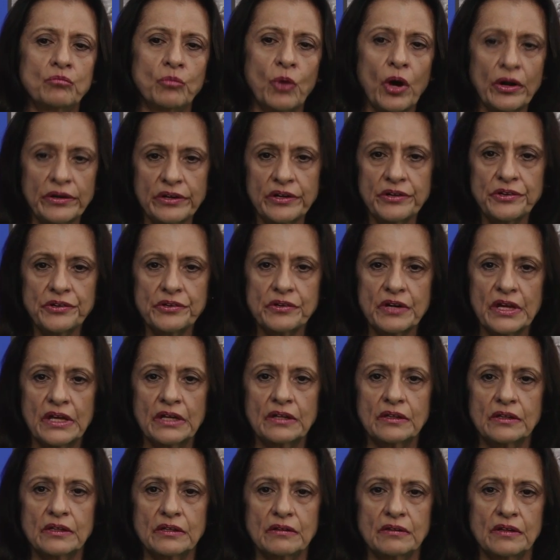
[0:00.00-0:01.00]

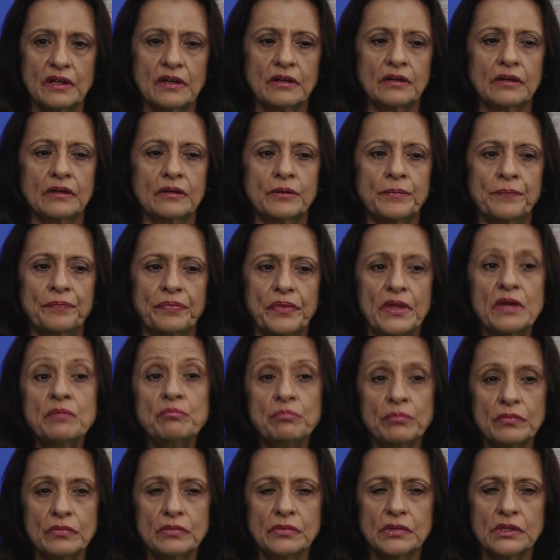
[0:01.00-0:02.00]
monitoring
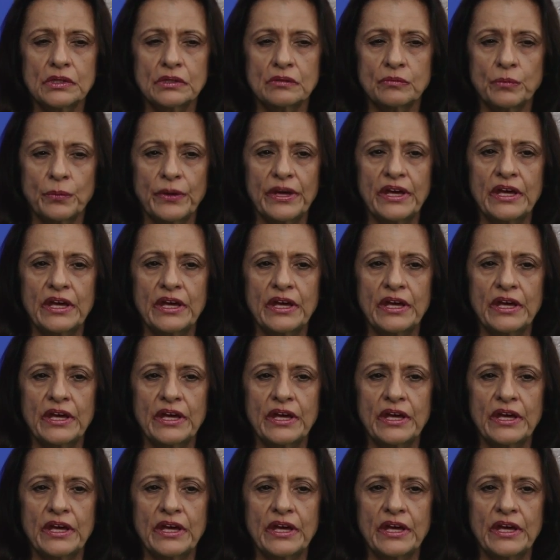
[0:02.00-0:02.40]
the